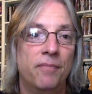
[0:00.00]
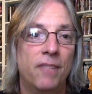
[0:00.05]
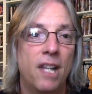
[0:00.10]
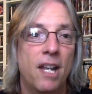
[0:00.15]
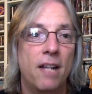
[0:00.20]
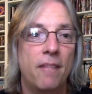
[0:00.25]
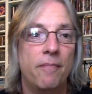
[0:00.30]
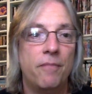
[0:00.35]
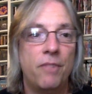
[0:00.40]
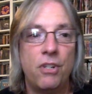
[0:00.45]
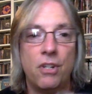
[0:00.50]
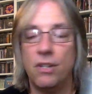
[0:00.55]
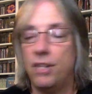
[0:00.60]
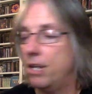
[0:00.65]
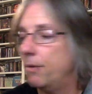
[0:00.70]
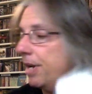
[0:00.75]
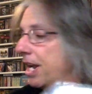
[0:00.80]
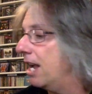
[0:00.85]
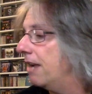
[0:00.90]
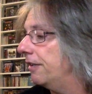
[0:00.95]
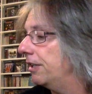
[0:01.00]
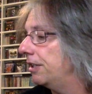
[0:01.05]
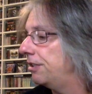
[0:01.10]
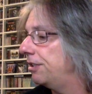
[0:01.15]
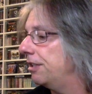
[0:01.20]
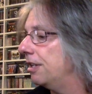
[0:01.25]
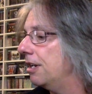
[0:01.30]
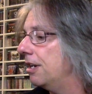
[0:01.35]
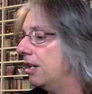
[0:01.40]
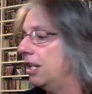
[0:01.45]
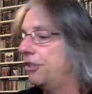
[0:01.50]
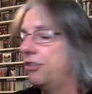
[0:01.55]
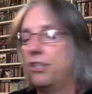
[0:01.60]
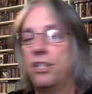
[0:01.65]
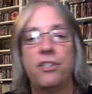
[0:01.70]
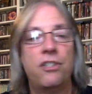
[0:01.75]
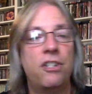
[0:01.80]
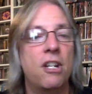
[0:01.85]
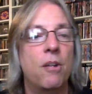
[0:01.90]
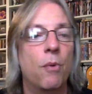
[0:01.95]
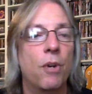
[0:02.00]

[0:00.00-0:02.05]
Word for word: Okay, so there we have it. So let's see.